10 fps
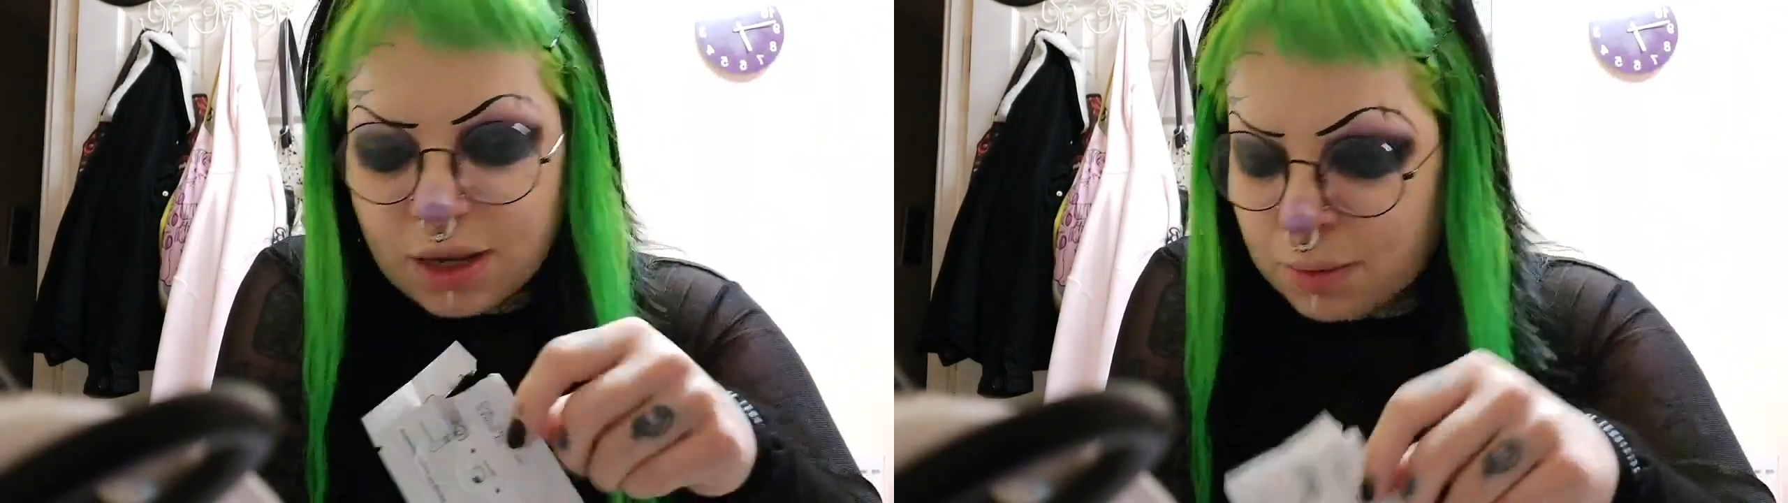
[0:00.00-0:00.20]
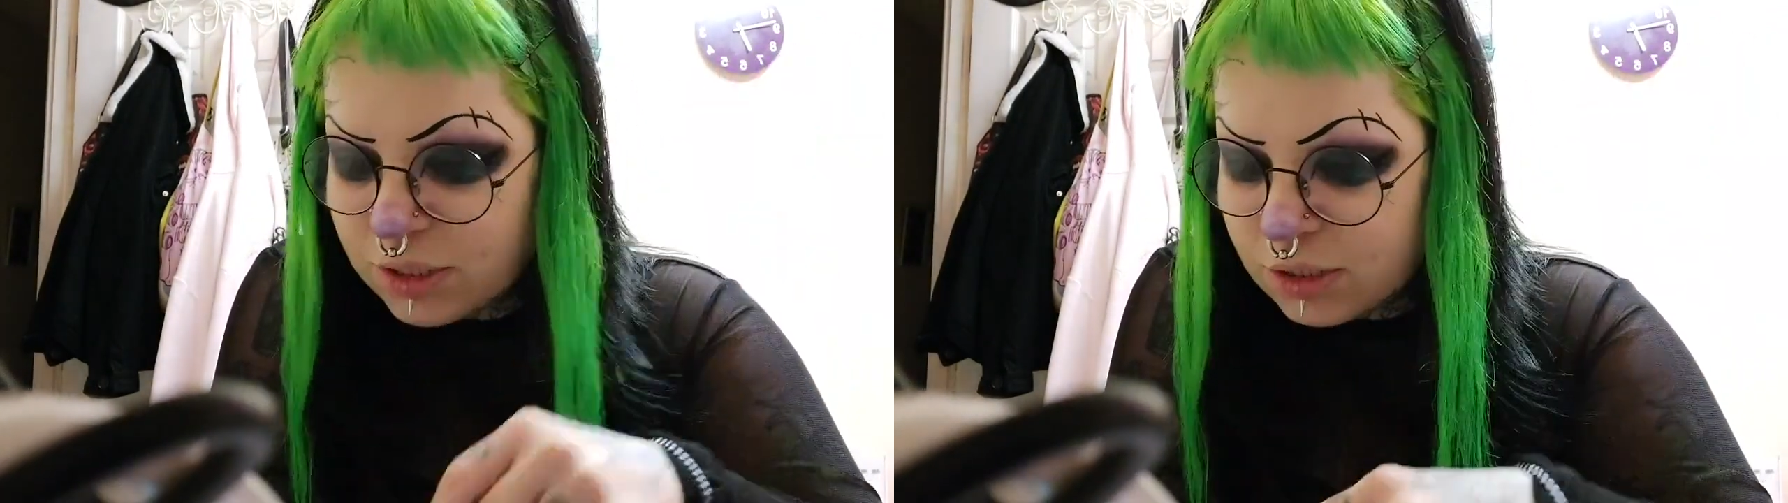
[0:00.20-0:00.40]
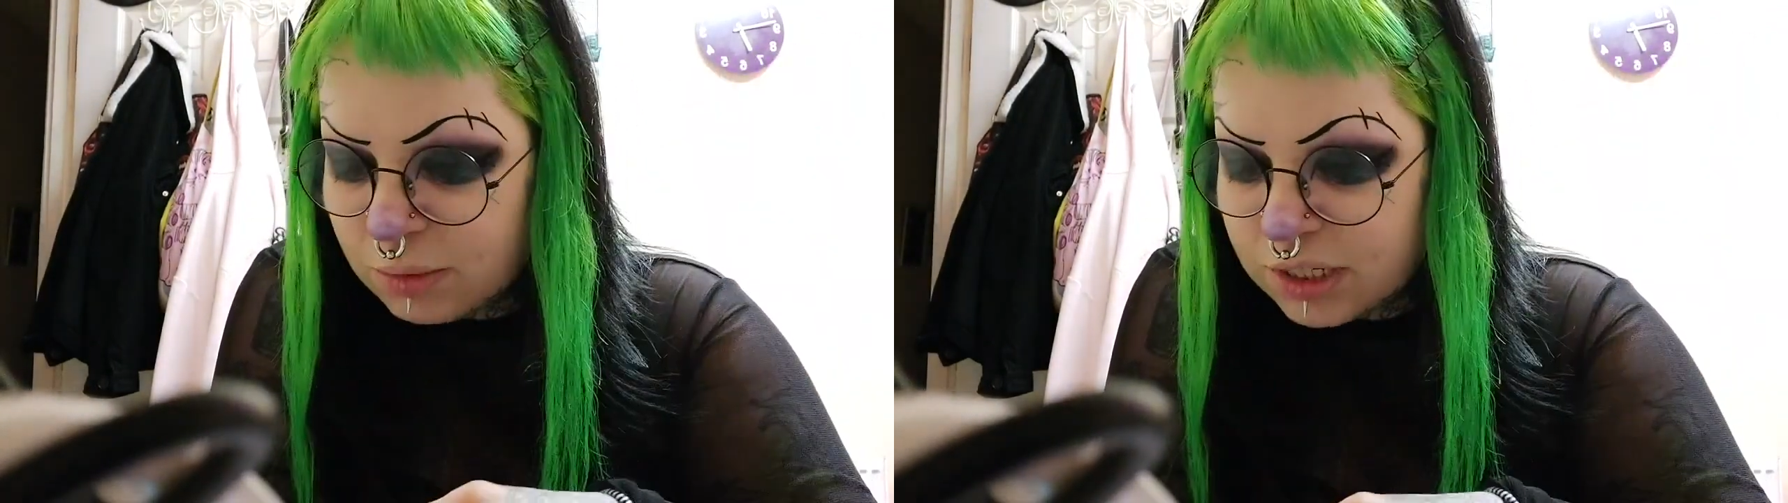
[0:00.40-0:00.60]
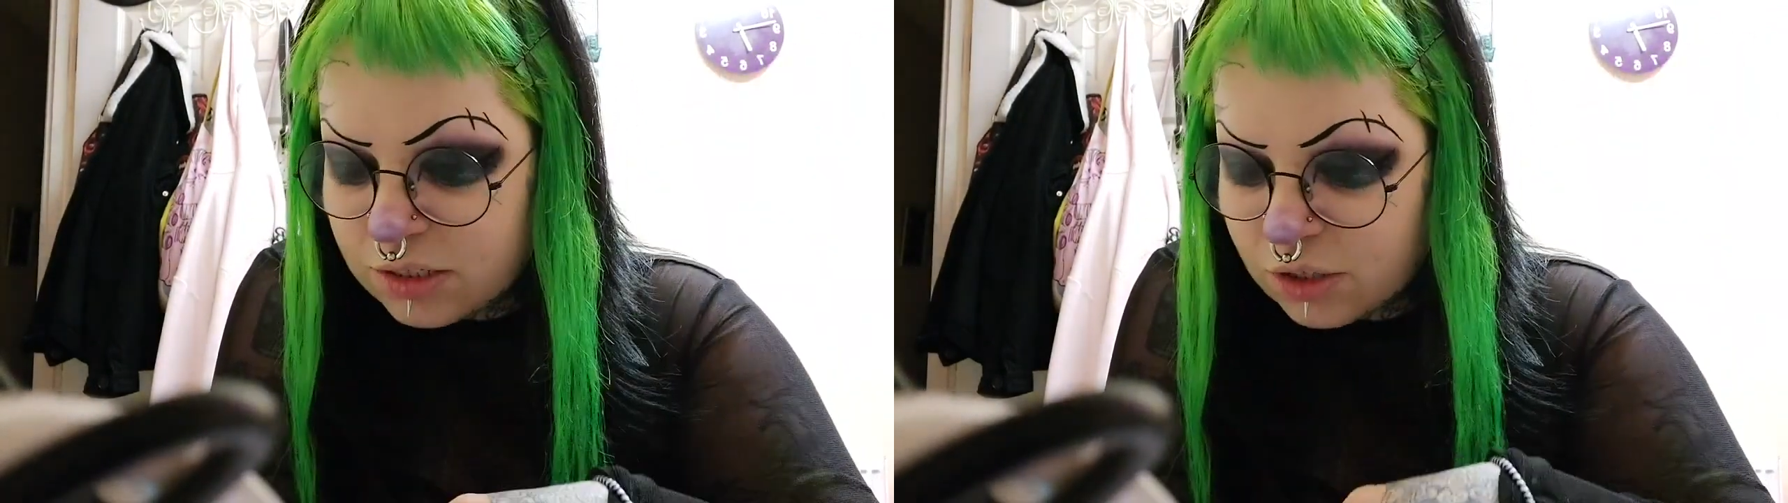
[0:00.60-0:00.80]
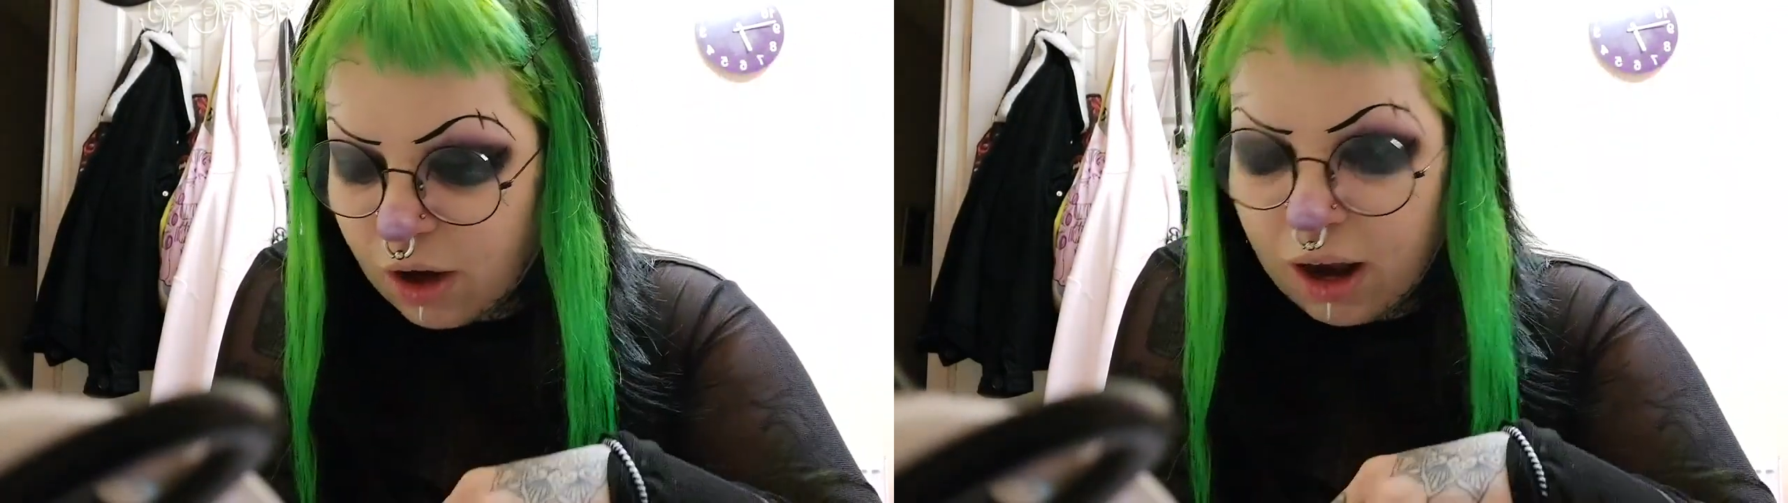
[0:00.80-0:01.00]
I put this on my
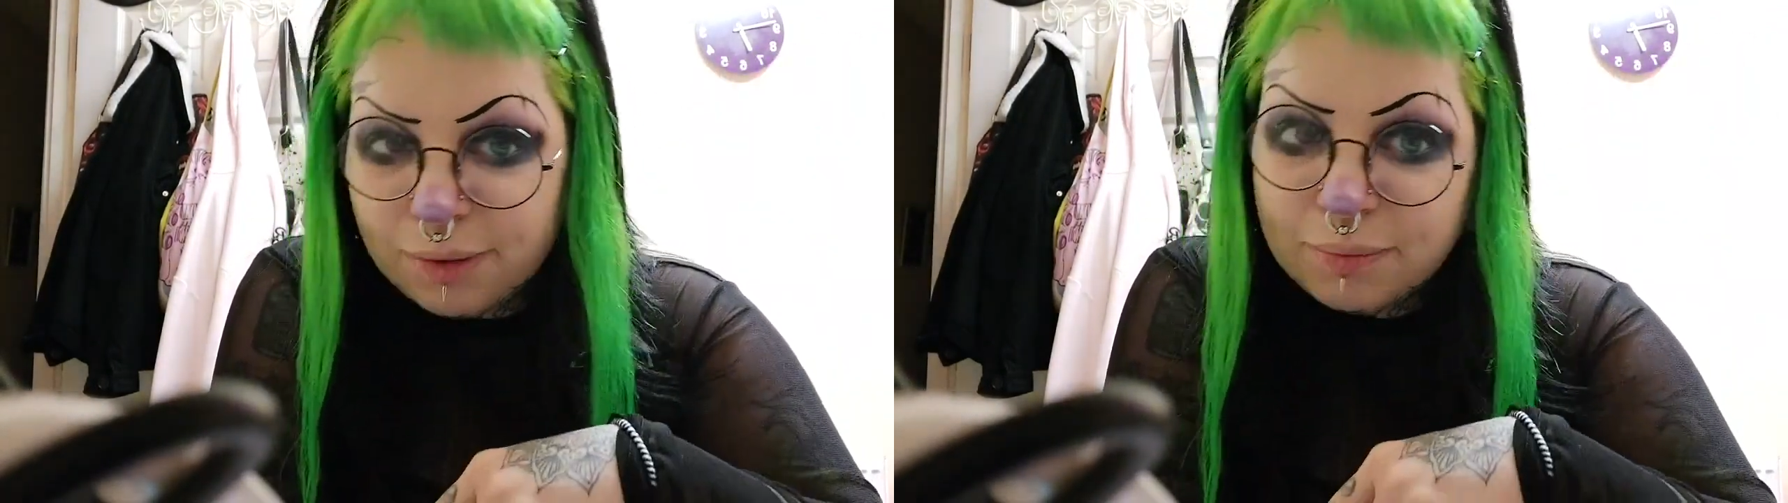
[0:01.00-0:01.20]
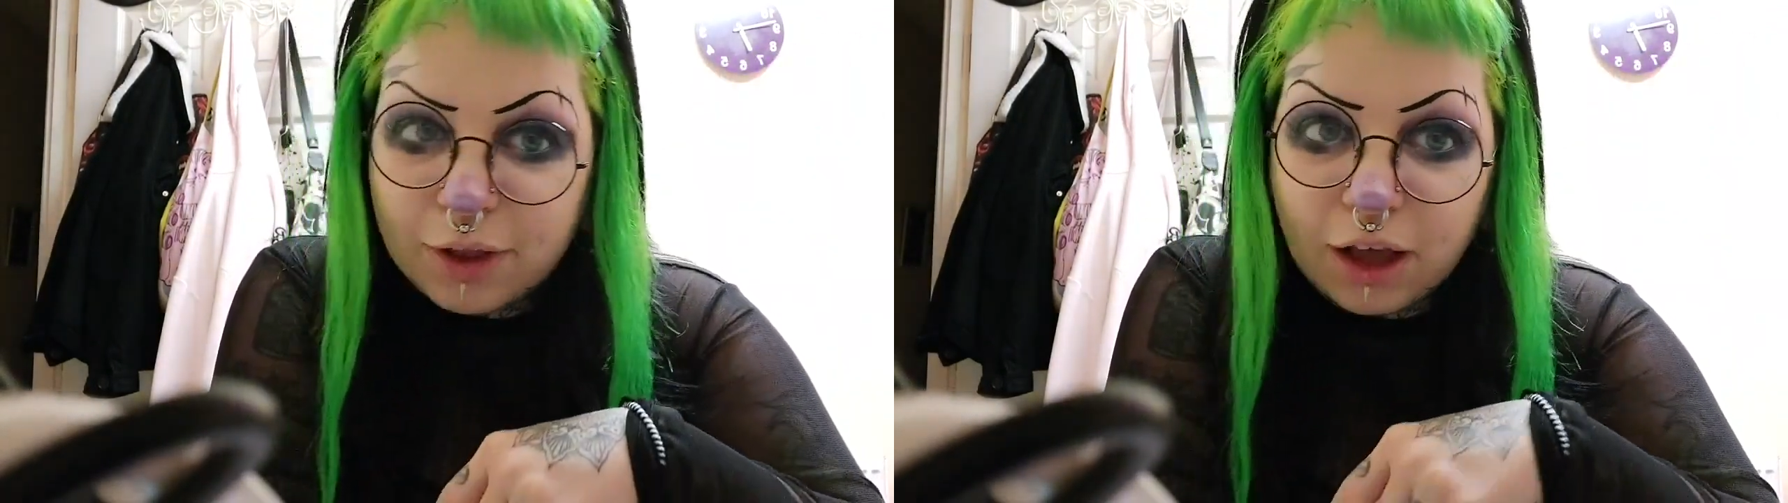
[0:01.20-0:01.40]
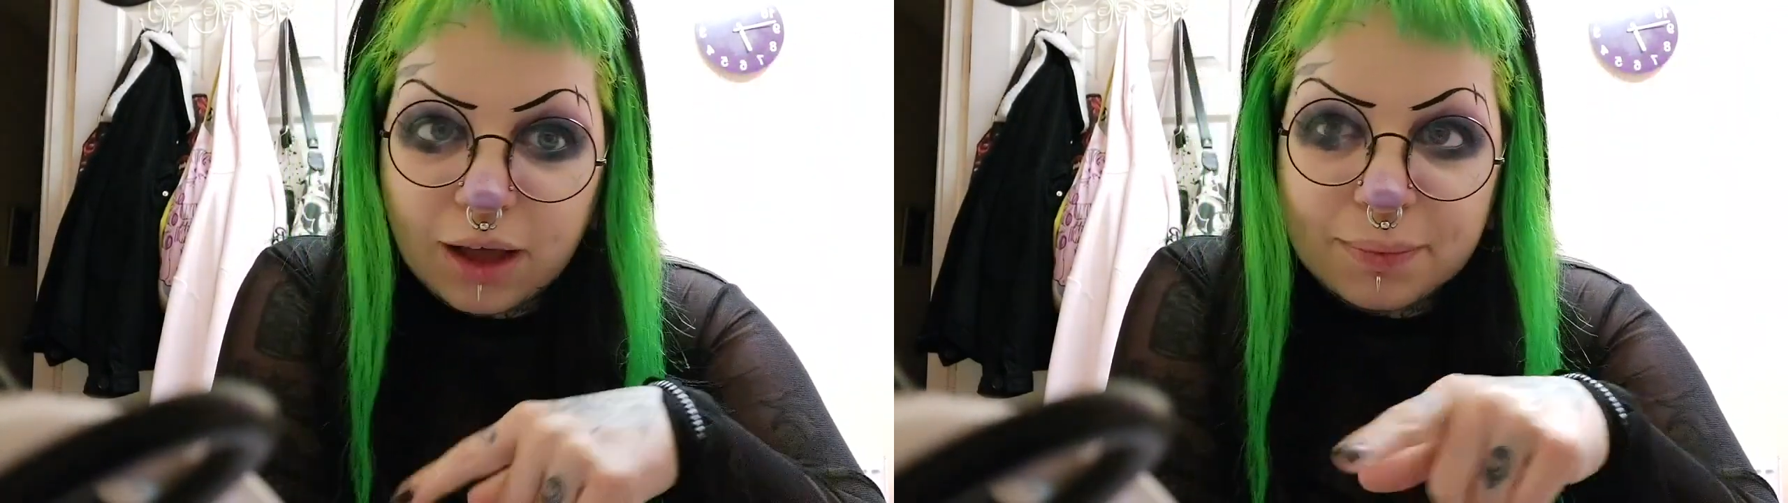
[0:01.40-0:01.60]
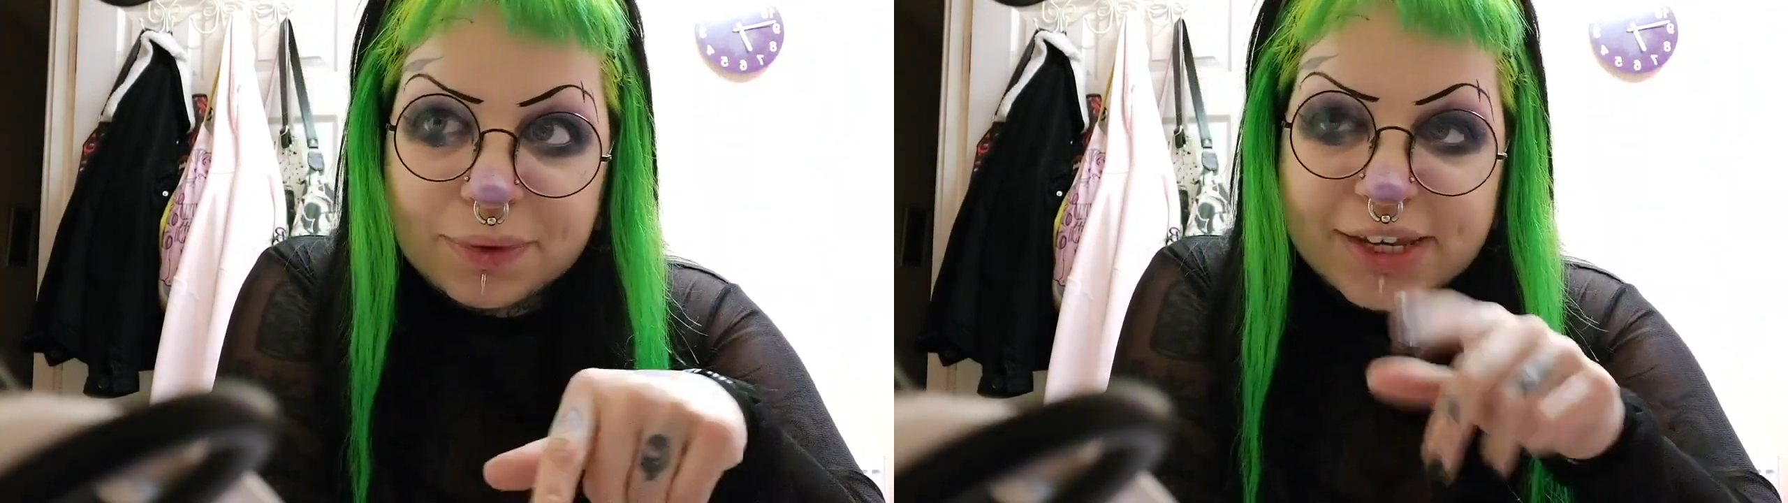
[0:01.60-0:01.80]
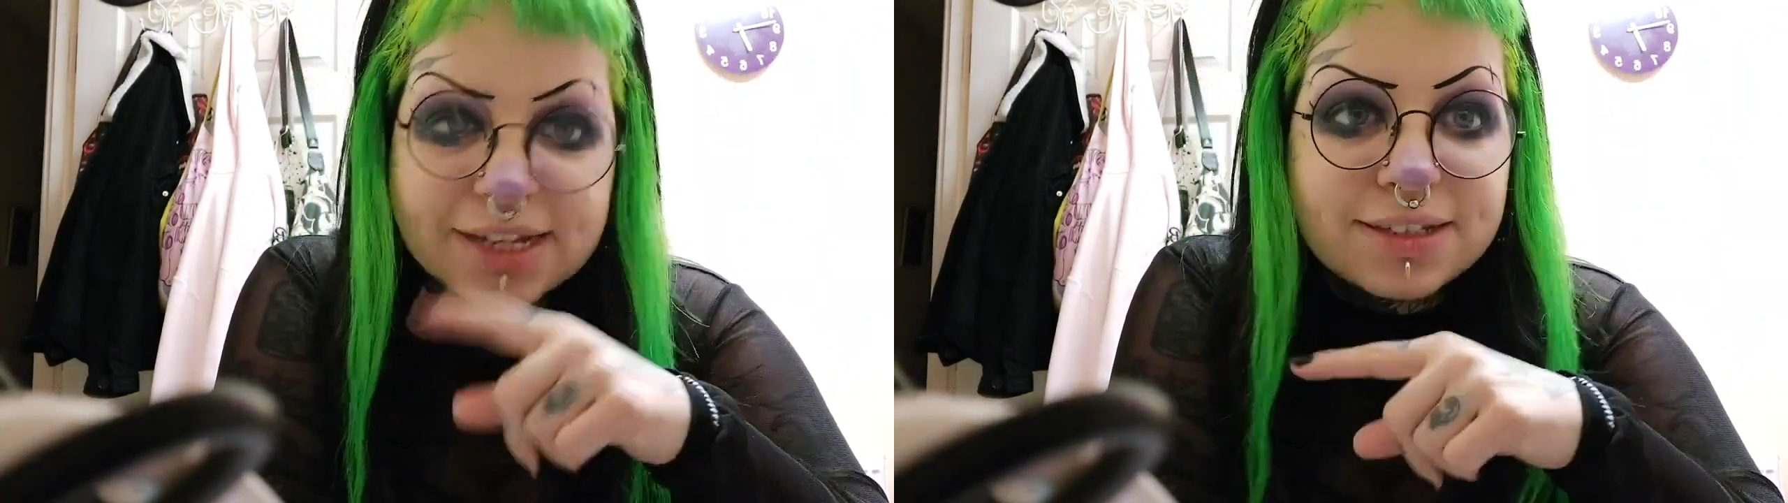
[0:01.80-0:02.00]

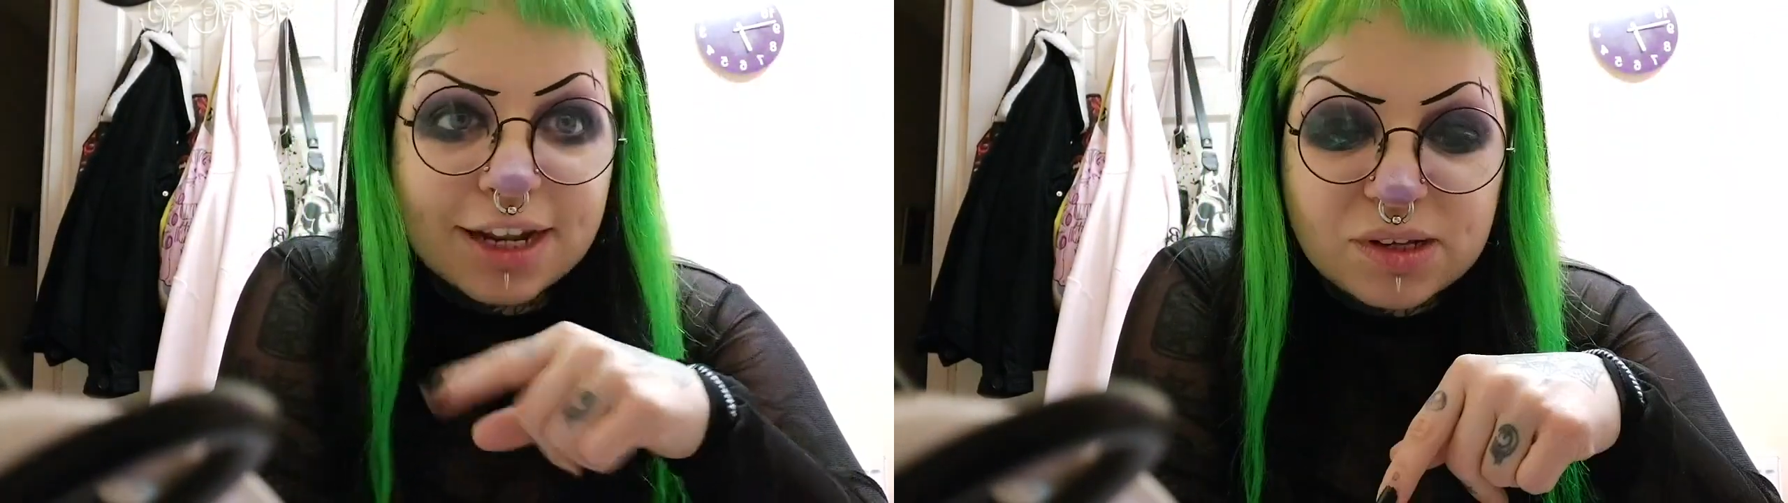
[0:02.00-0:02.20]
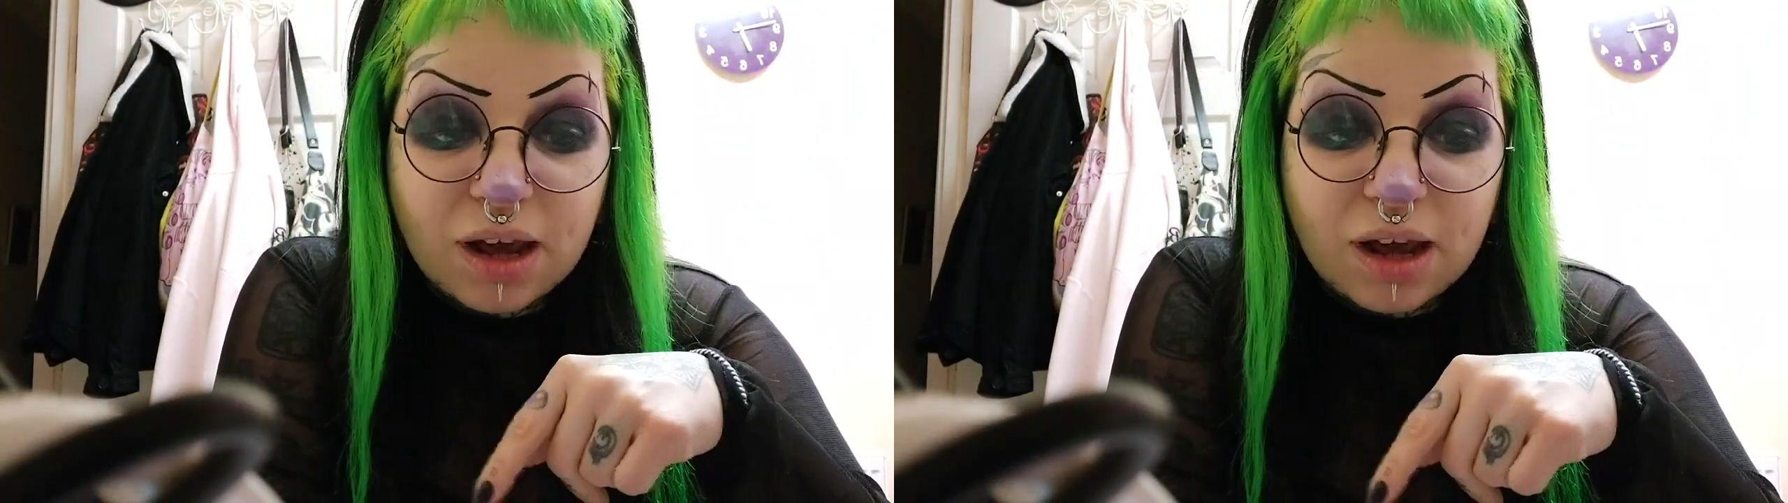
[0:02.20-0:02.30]
Instagram yesterday.